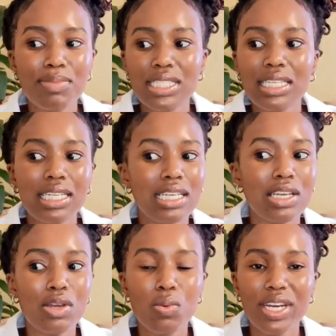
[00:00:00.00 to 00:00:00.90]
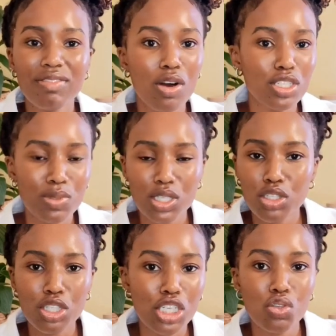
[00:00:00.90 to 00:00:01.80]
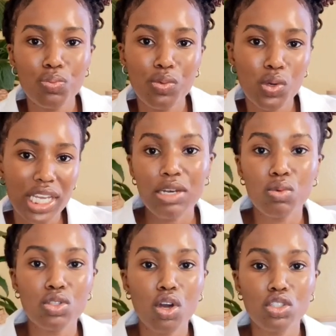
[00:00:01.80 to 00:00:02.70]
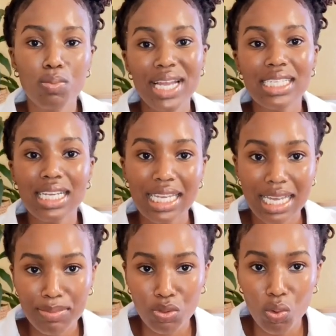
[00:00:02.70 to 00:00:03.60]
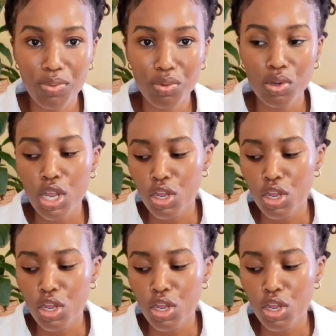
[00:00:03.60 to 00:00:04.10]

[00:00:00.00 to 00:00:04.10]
basically whatever hospital that you'd be working in would automatically absorb you.